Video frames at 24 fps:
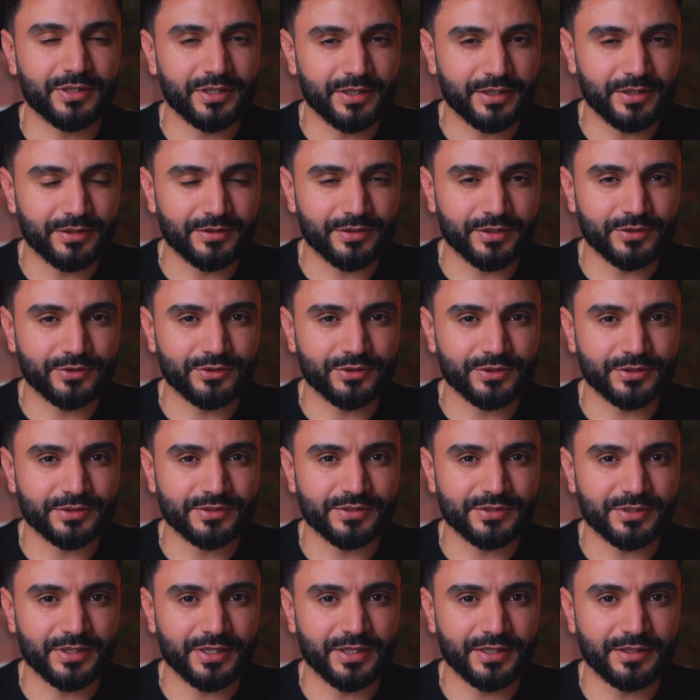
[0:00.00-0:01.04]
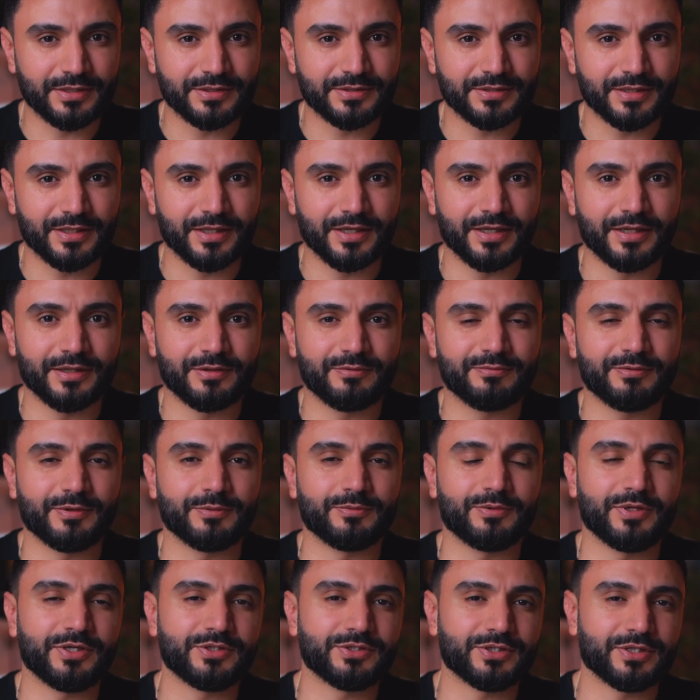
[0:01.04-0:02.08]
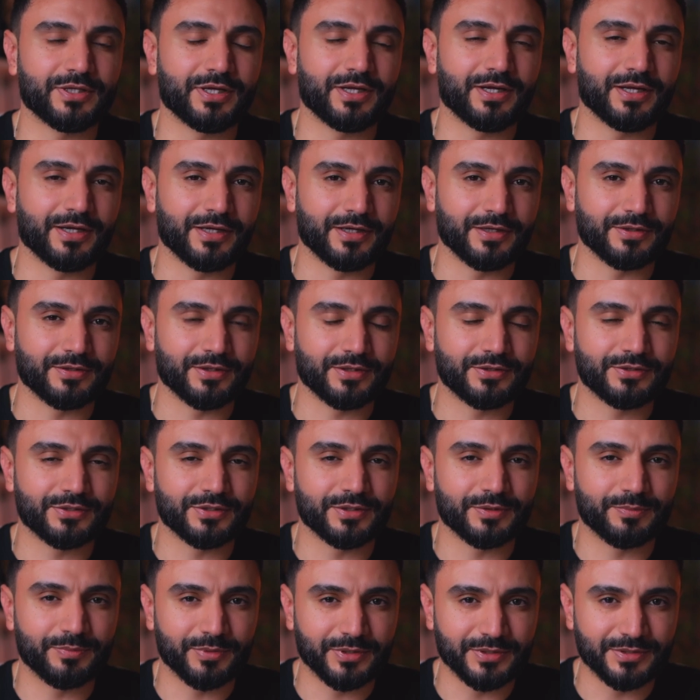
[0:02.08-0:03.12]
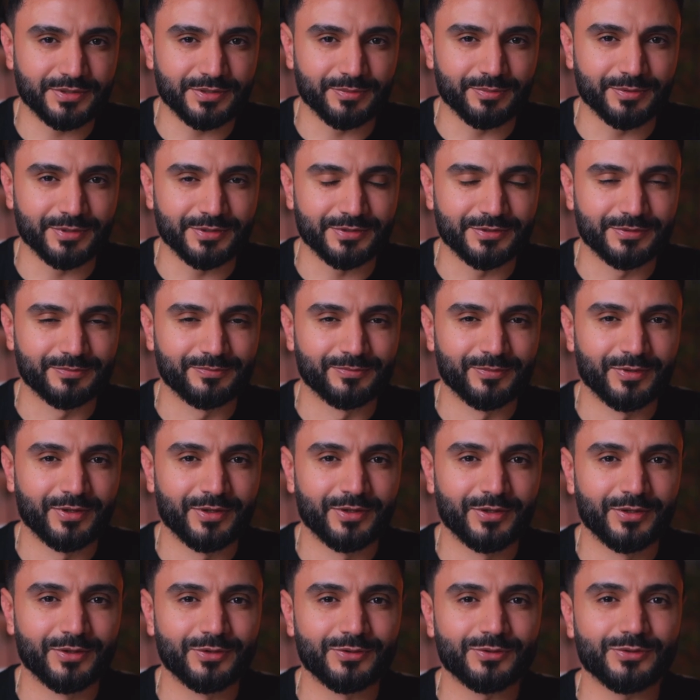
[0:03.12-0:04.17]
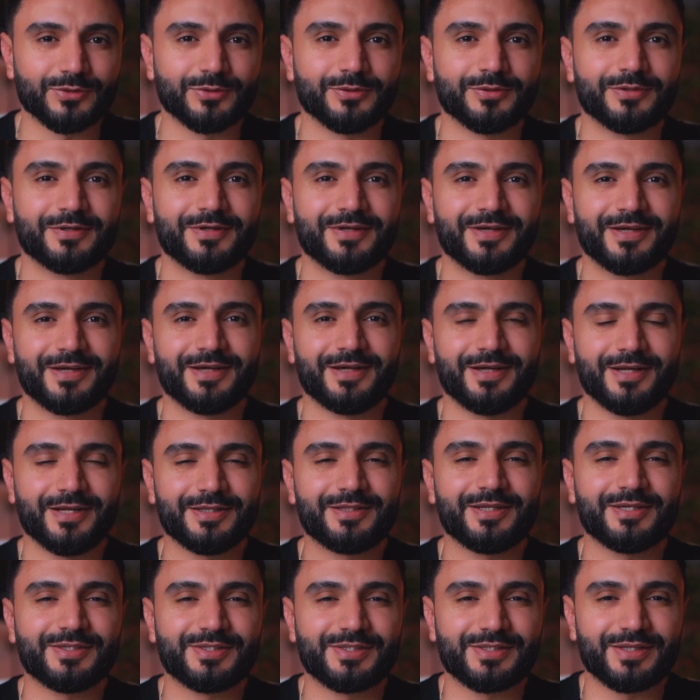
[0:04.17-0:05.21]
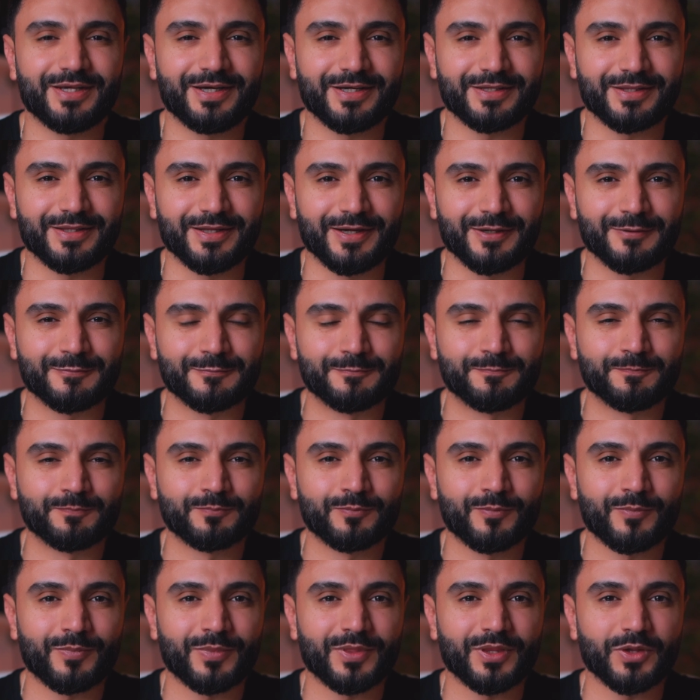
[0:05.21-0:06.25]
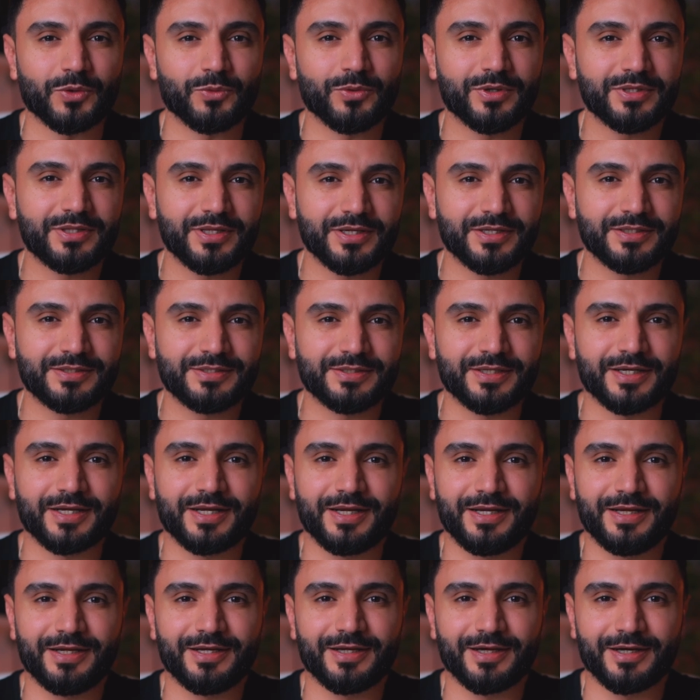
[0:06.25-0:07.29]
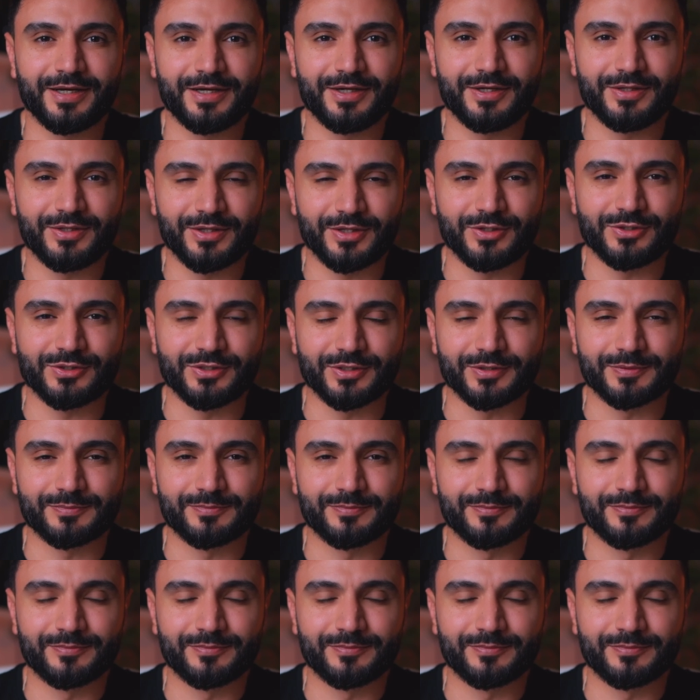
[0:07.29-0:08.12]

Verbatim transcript: architecture styles, and foundational architecture principles. So let us start now. What is the clean architecture?